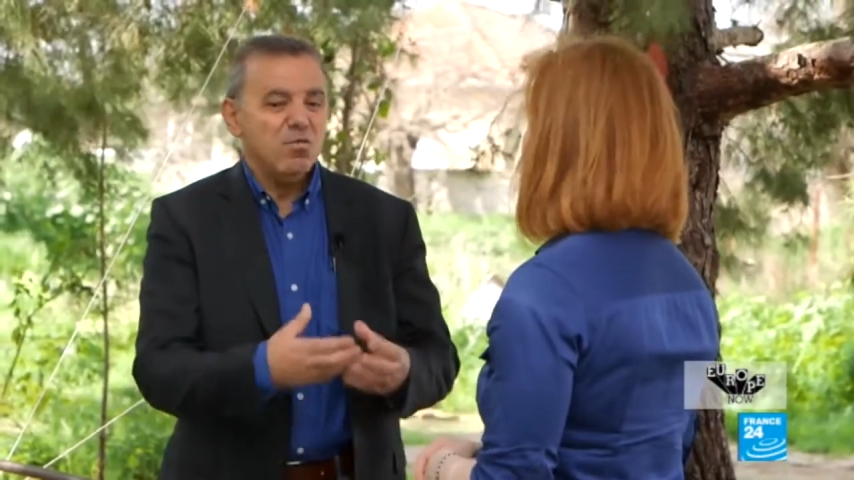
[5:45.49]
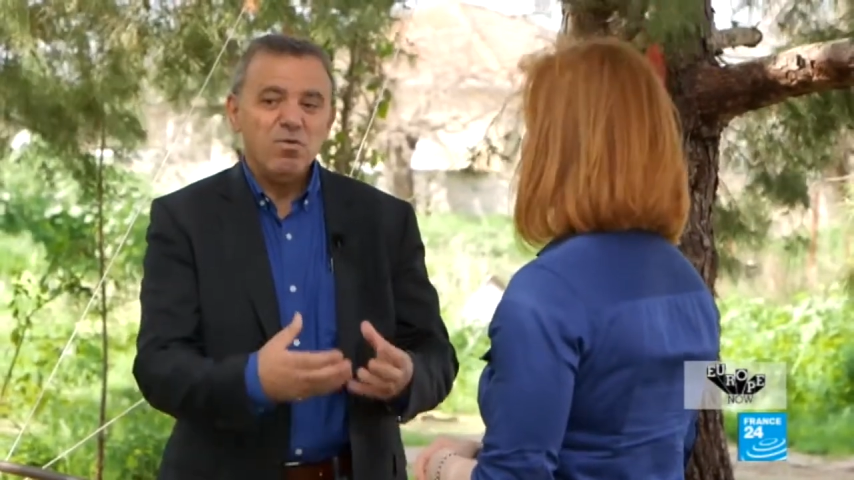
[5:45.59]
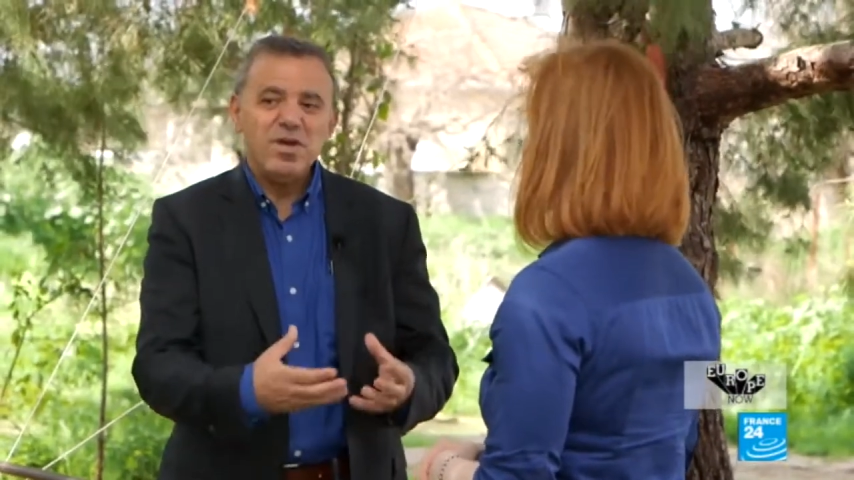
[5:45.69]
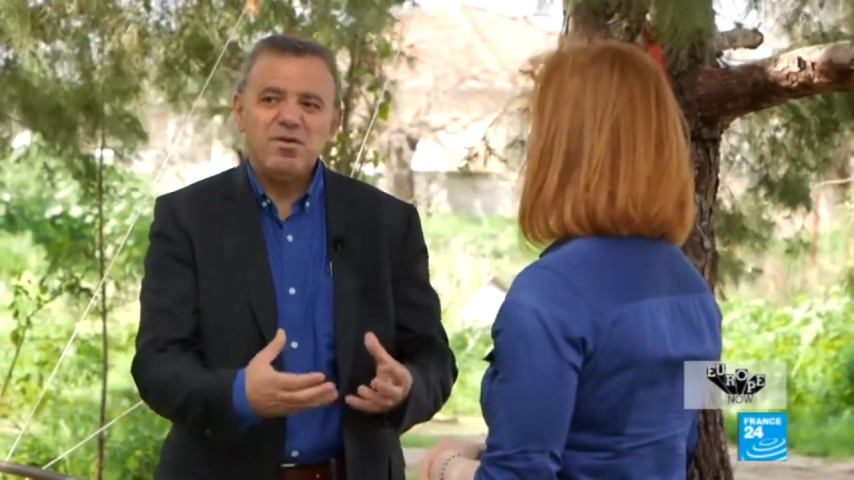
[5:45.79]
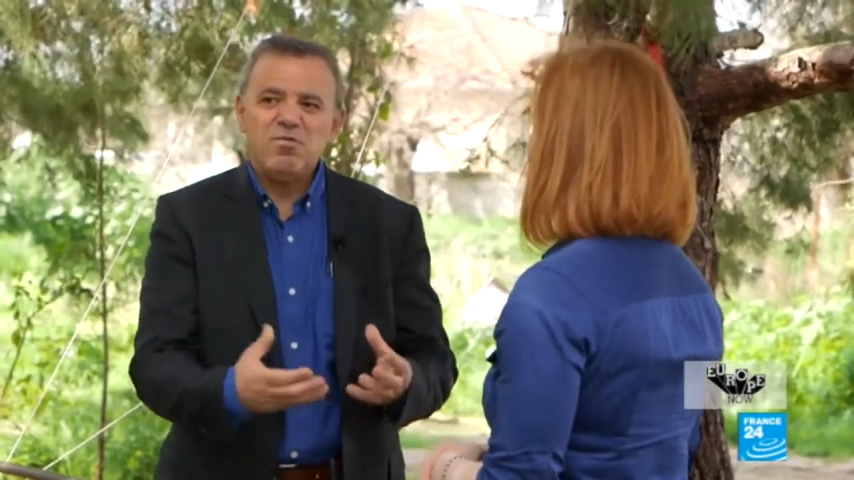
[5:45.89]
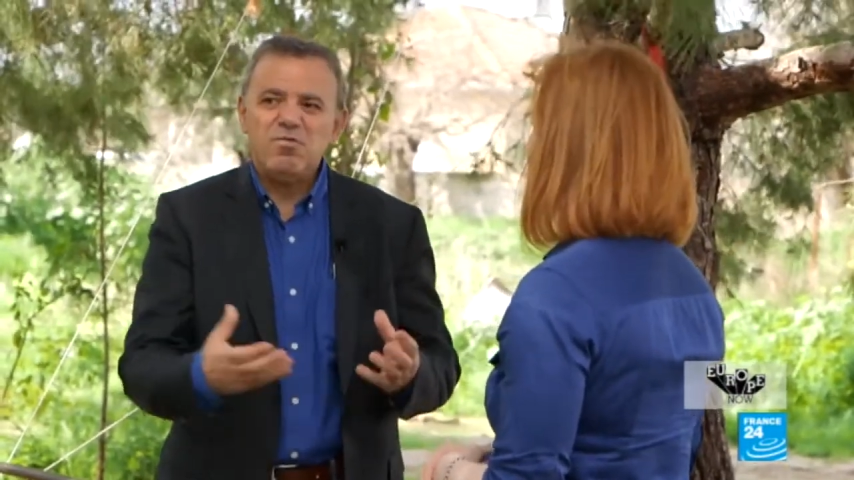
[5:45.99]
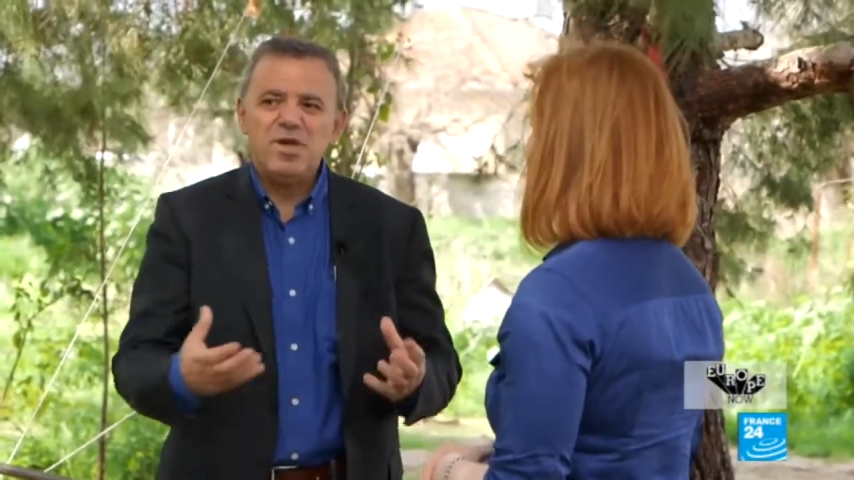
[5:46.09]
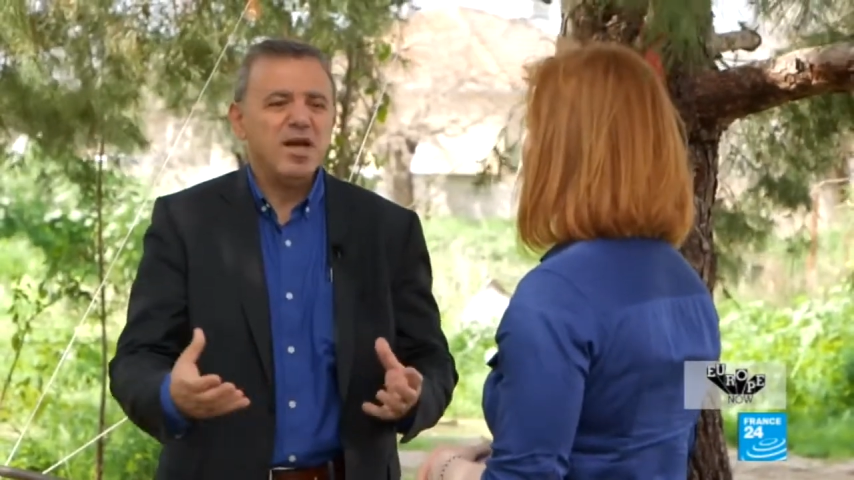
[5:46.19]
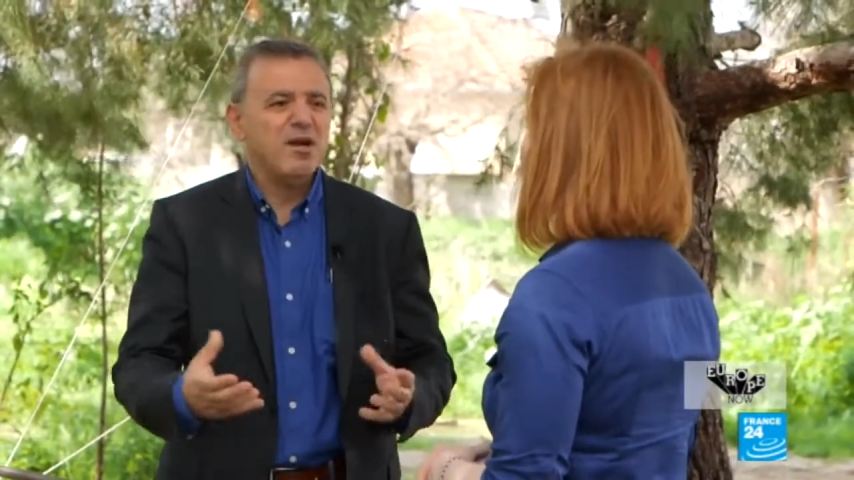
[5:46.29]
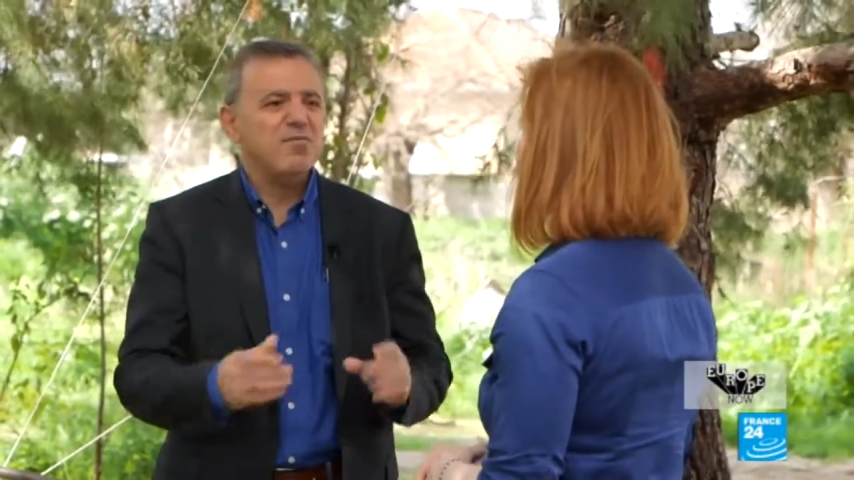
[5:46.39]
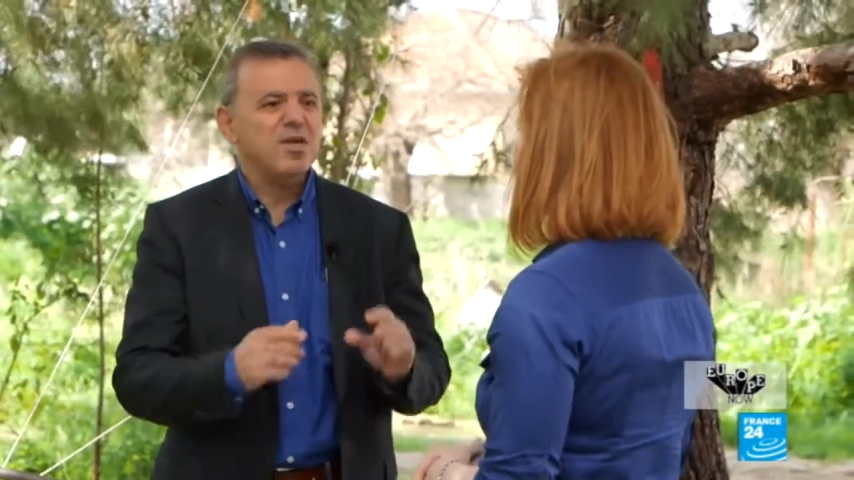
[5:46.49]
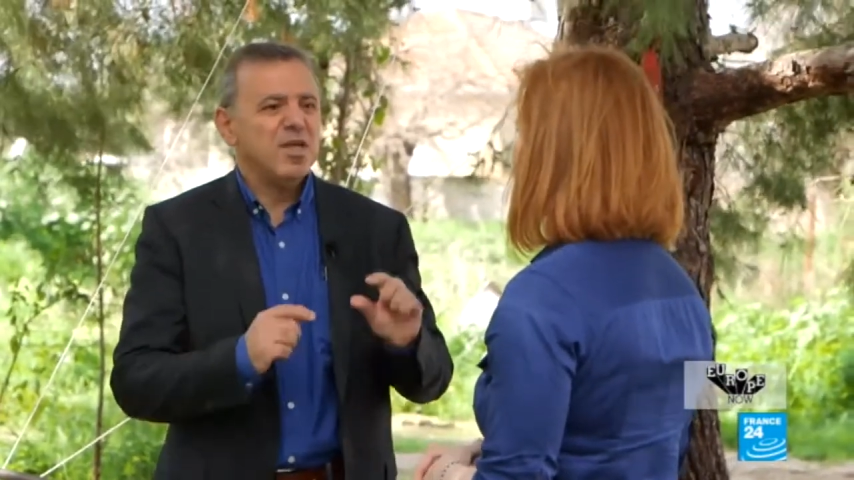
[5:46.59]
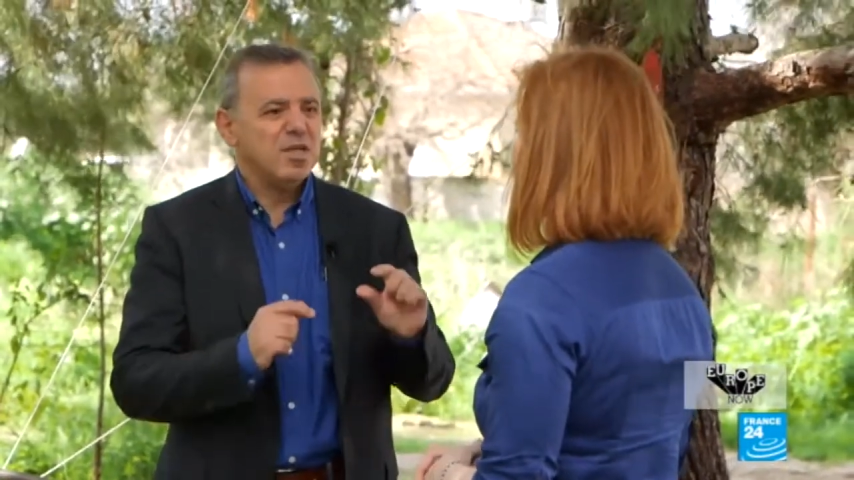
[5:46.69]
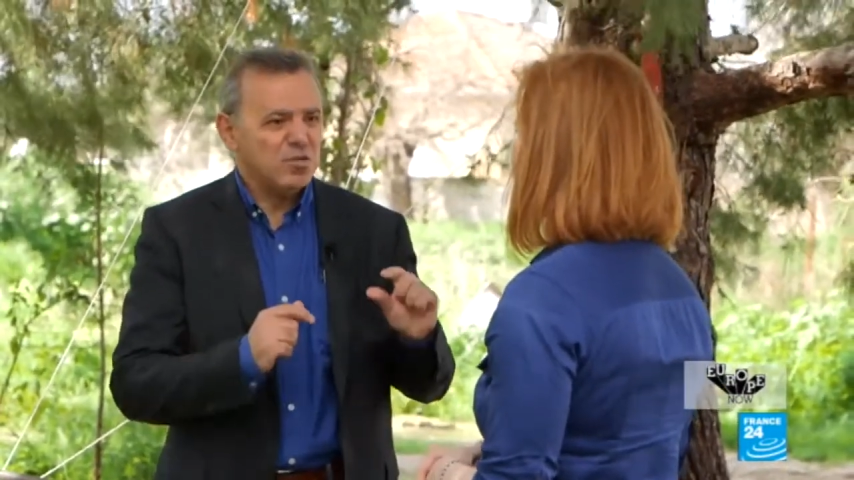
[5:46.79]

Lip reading: where we have a